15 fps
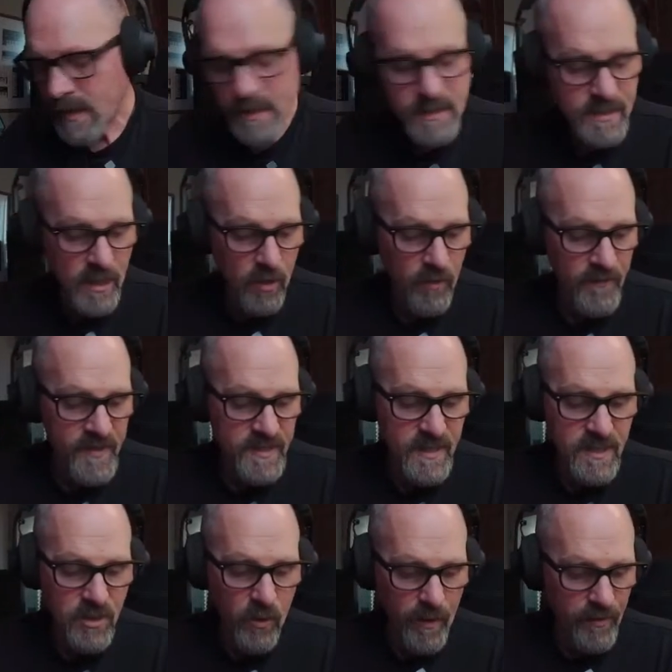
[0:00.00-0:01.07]
So this
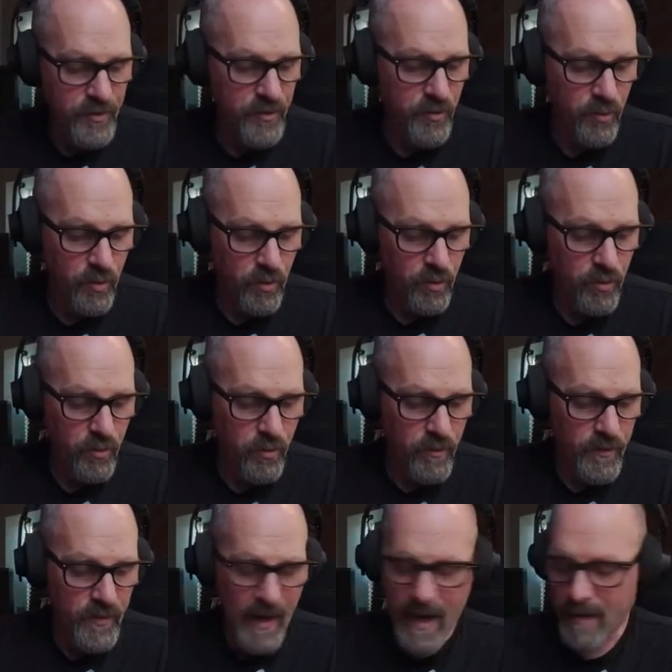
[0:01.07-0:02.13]
is going through
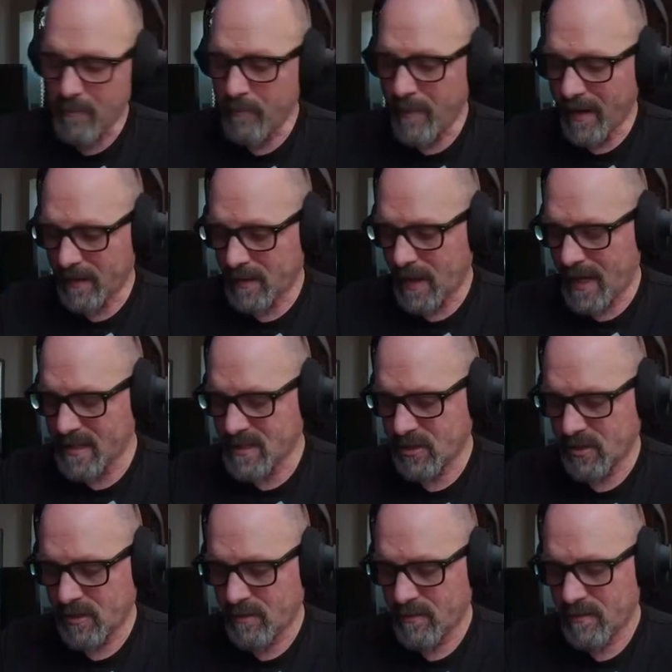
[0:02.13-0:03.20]
that metalizer.